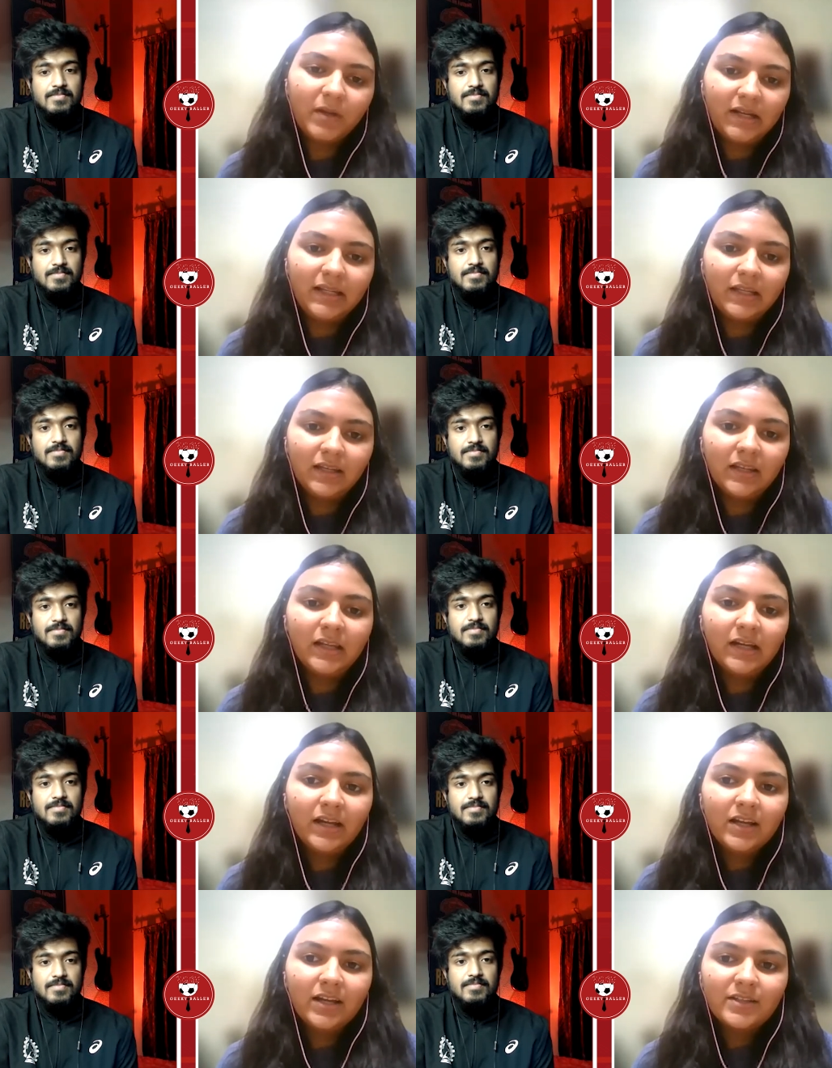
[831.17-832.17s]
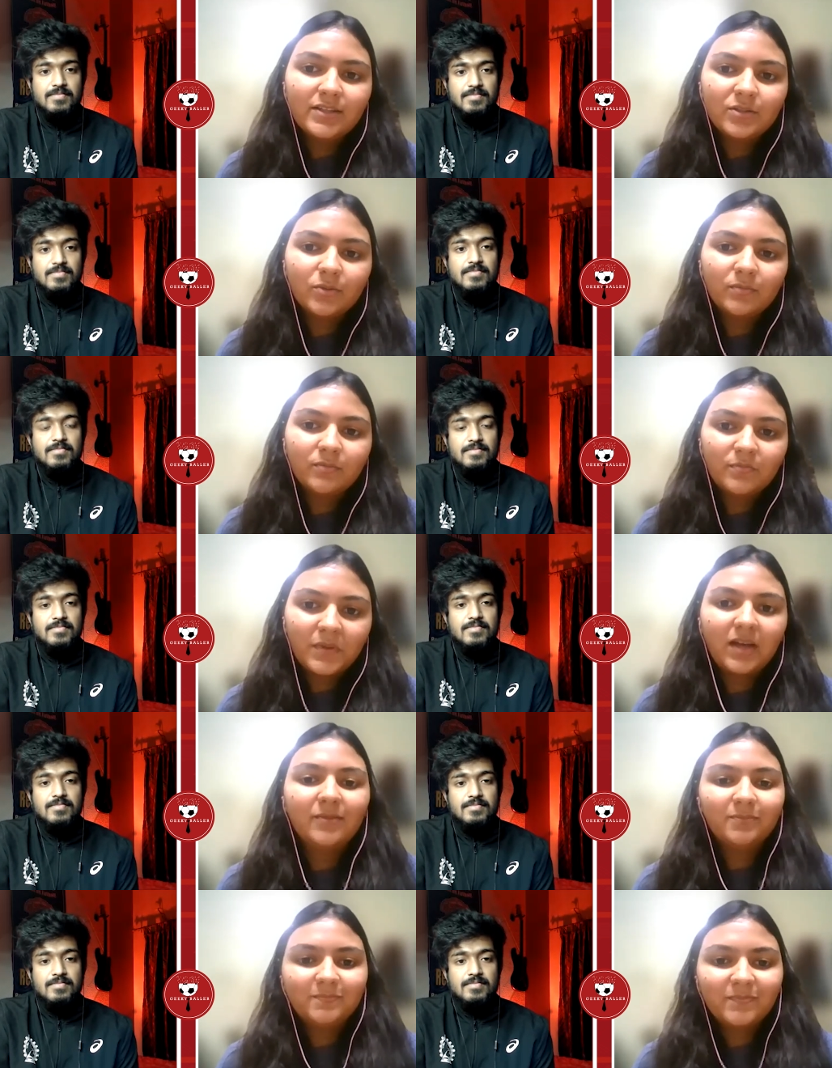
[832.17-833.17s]
Speaker 1: big deal. So
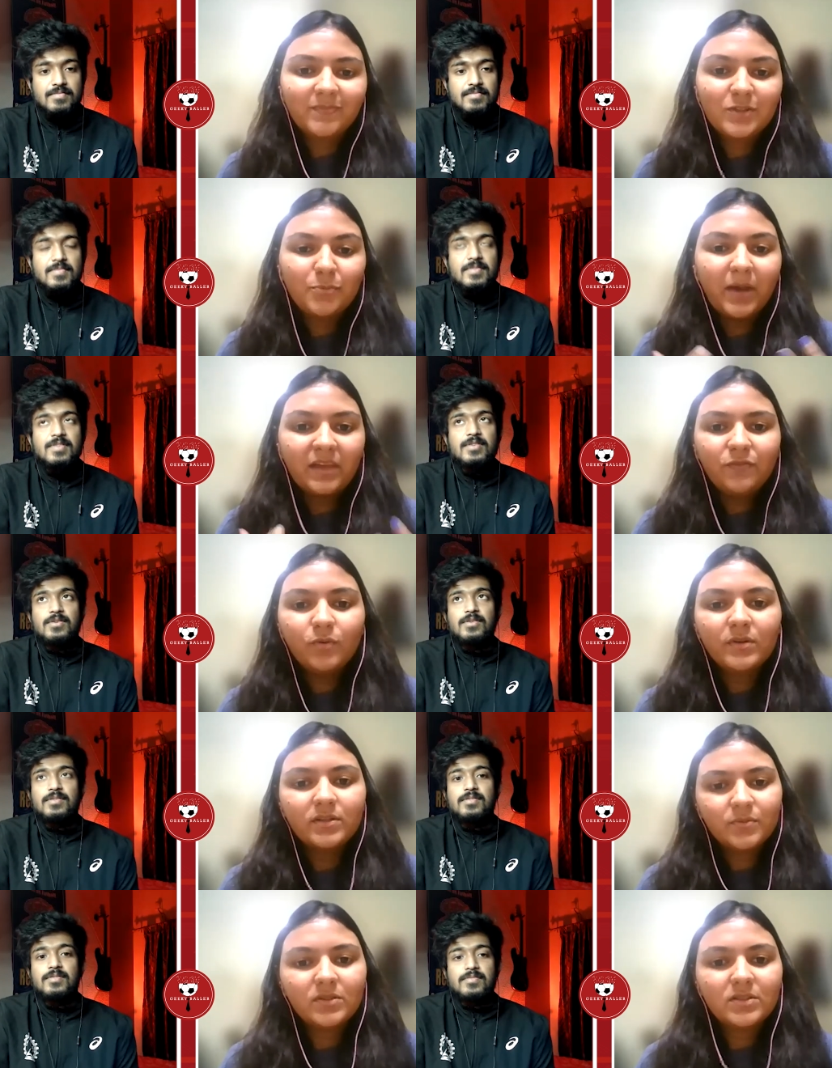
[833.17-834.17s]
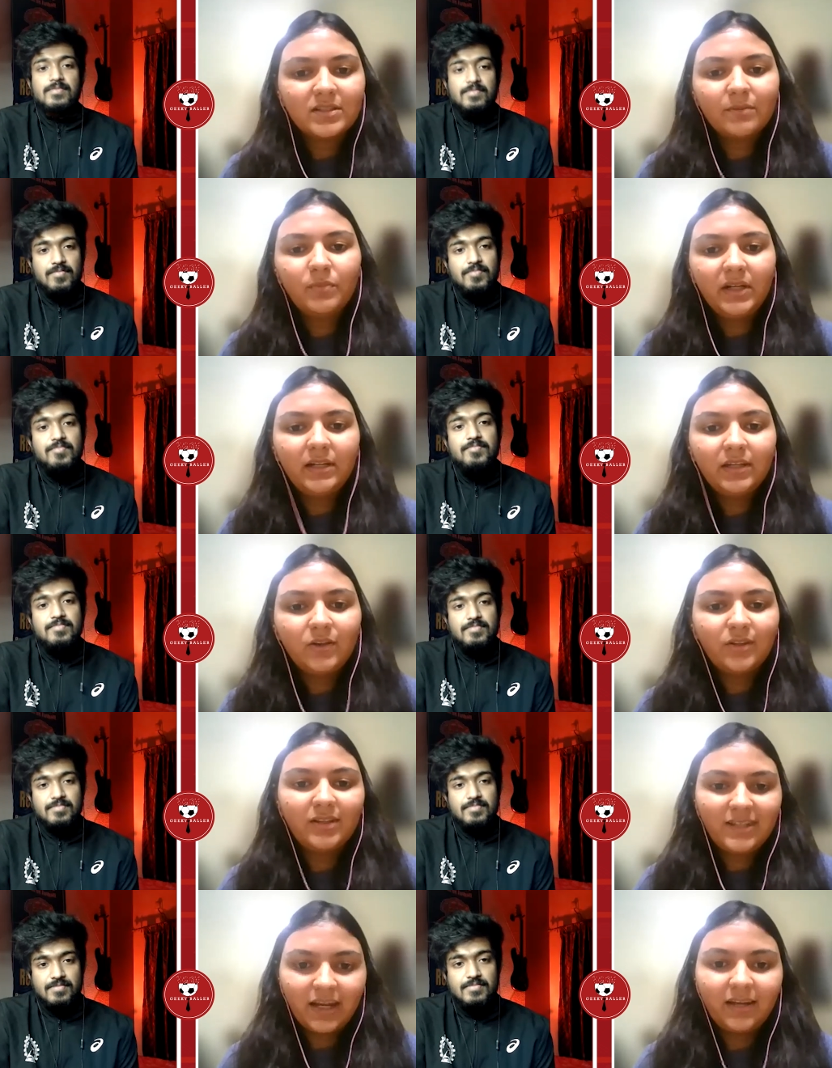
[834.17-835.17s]
so my focus was completely
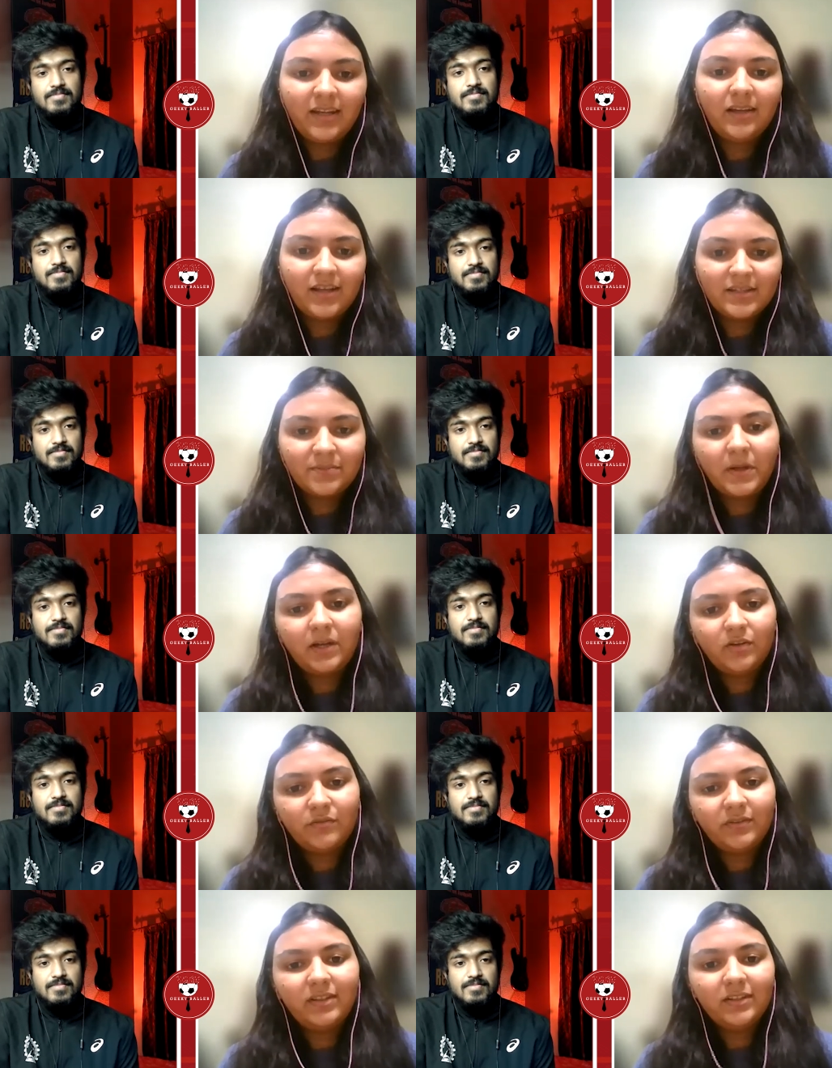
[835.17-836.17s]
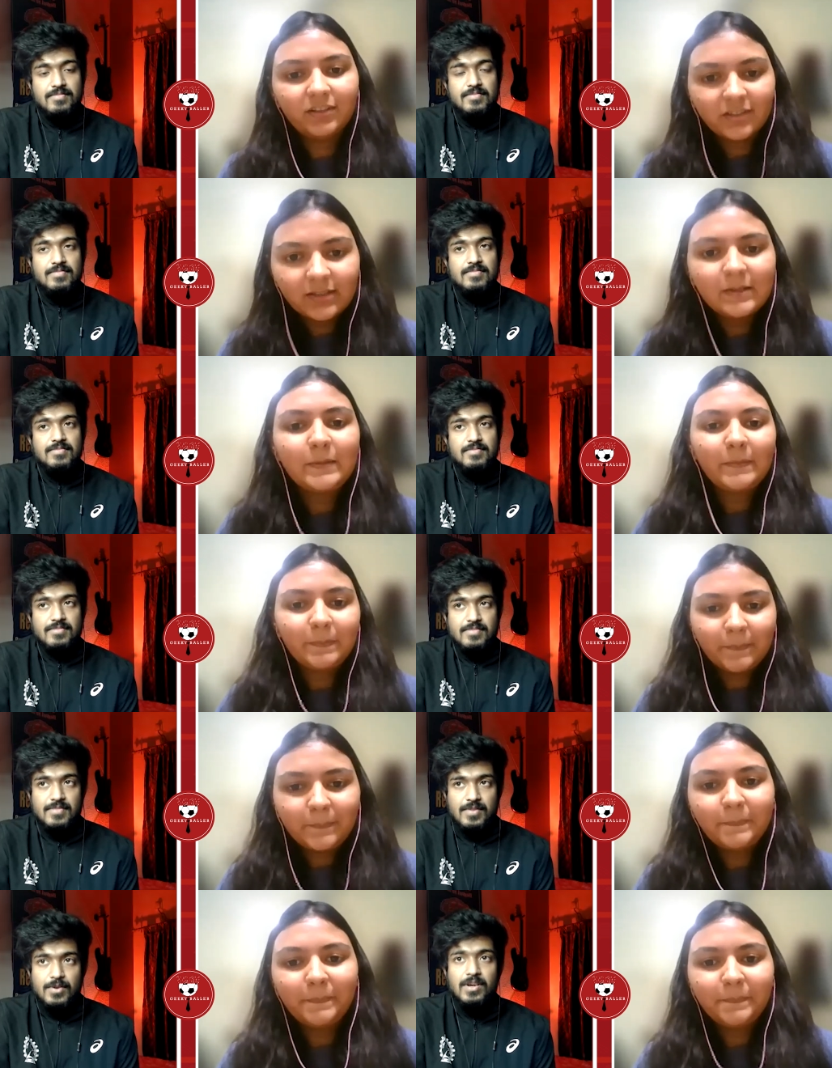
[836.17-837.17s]
on the technical aspect of it.
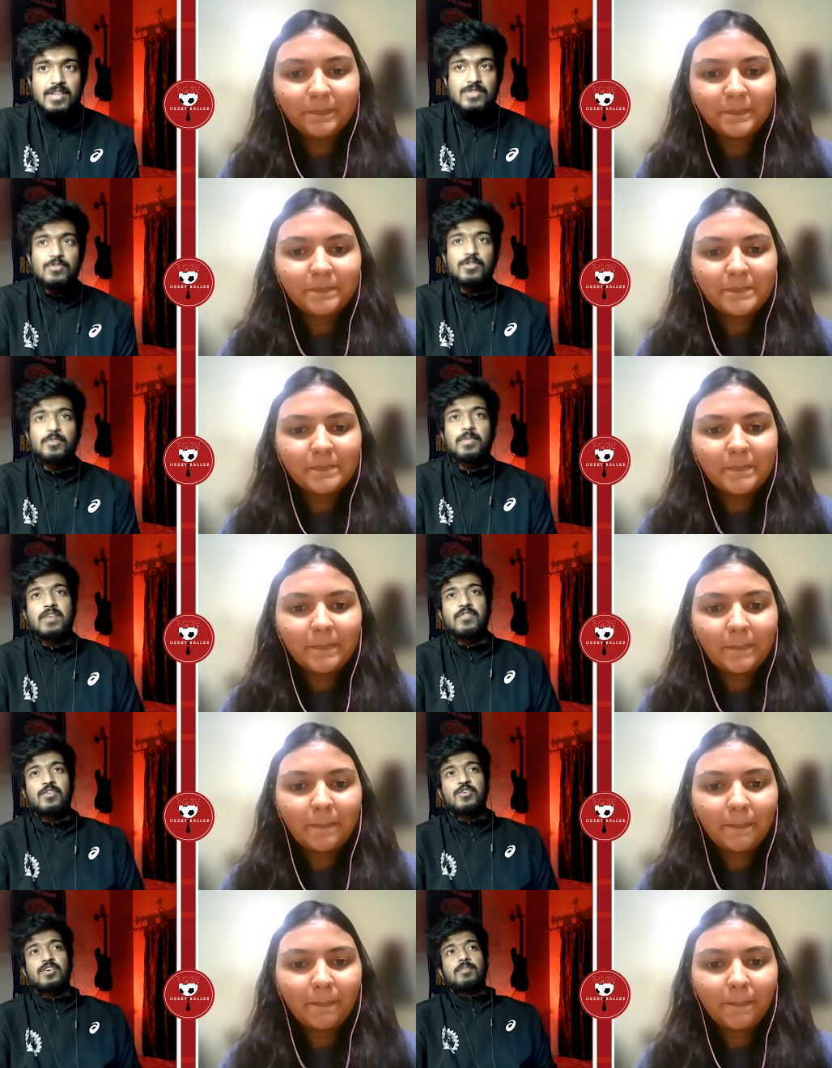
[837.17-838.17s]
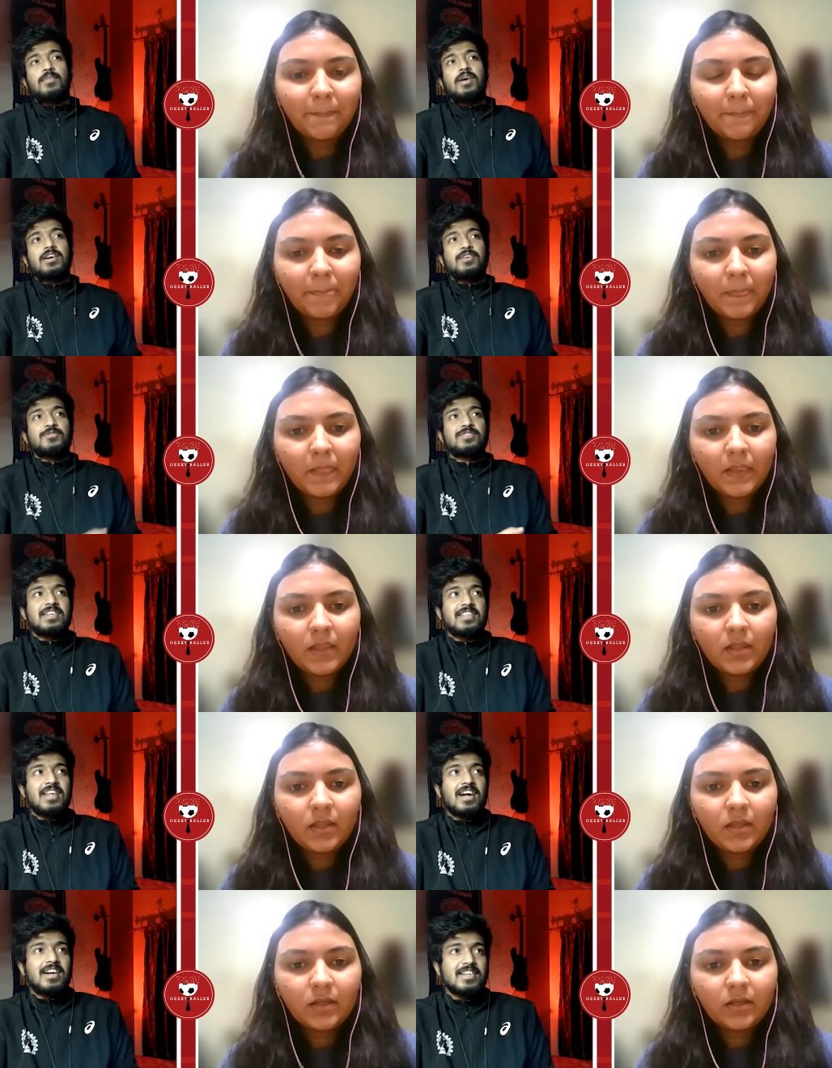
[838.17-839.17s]
Speaker 2: Okay, so the behavioral part, you say
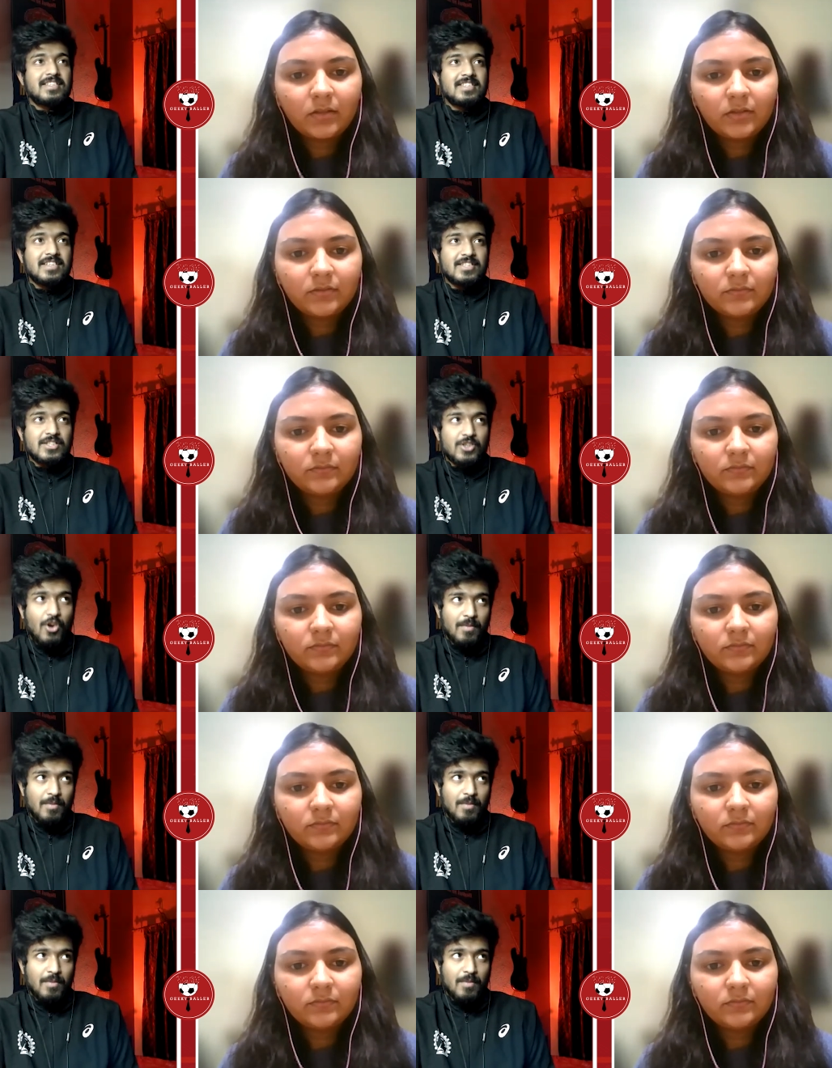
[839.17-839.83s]
that it's it's not